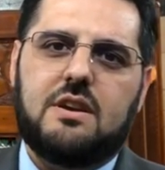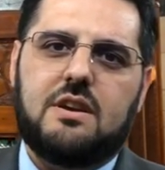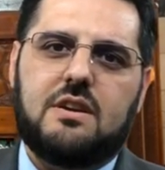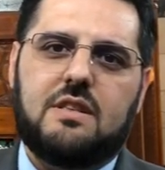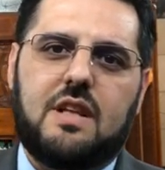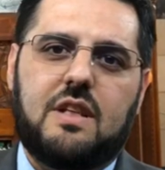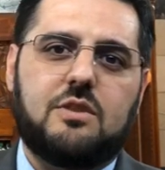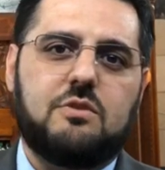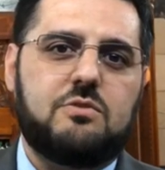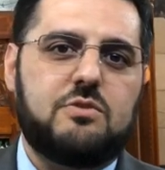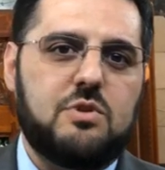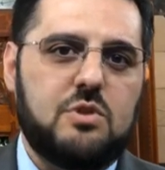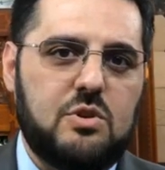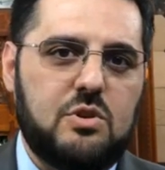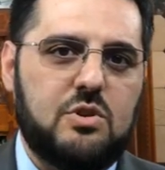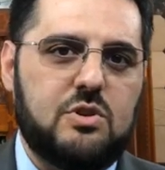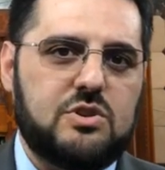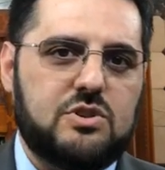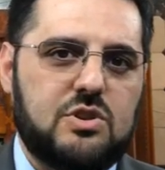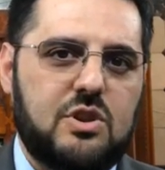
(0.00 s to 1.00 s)
that the
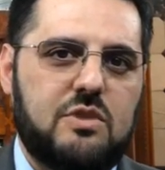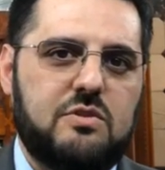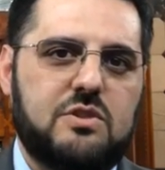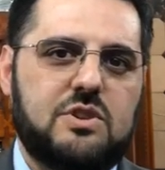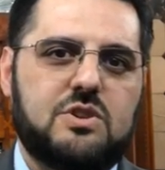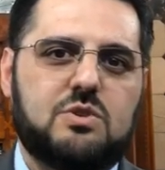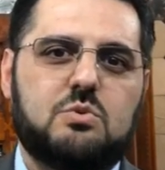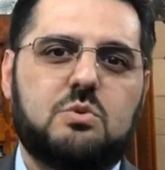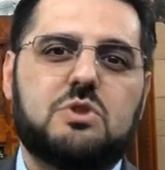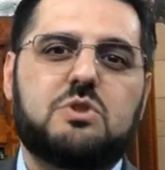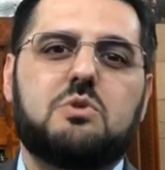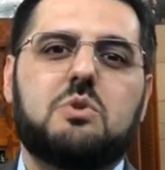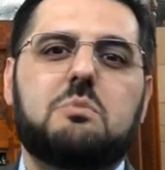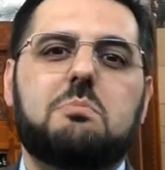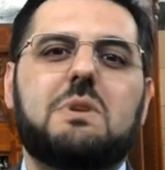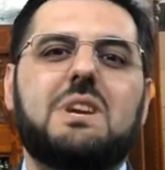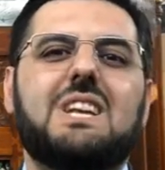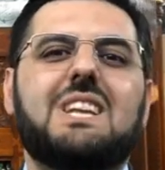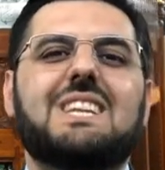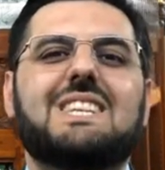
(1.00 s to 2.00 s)
funeral service was
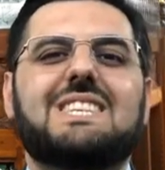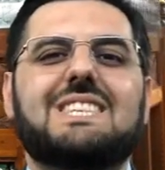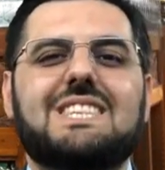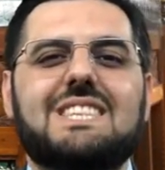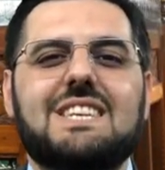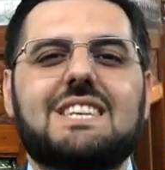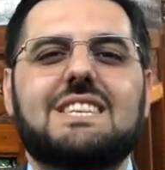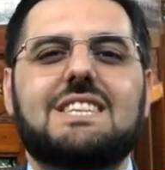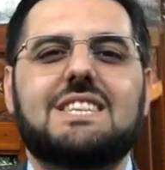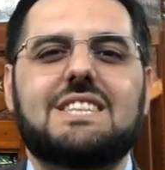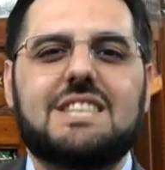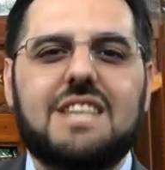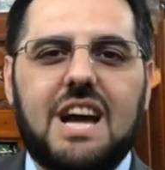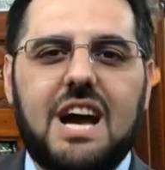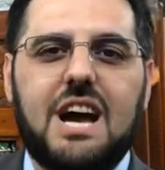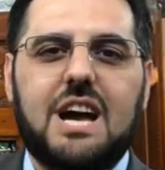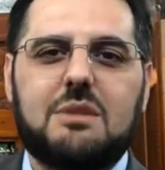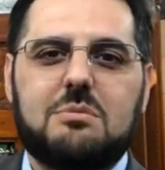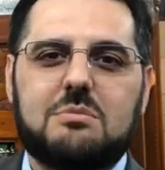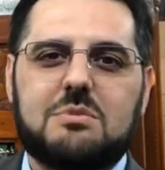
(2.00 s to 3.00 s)
repeated 6
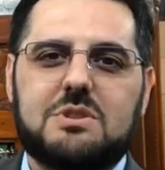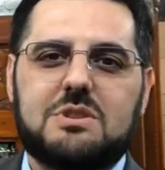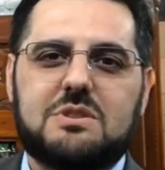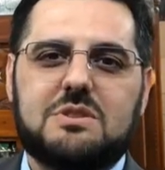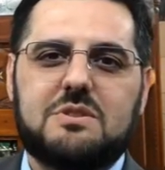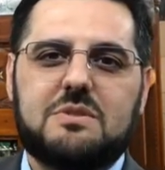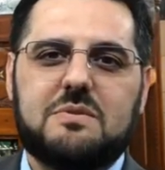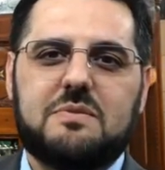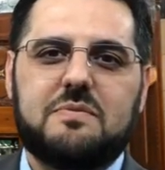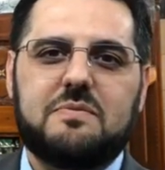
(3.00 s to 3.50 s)
times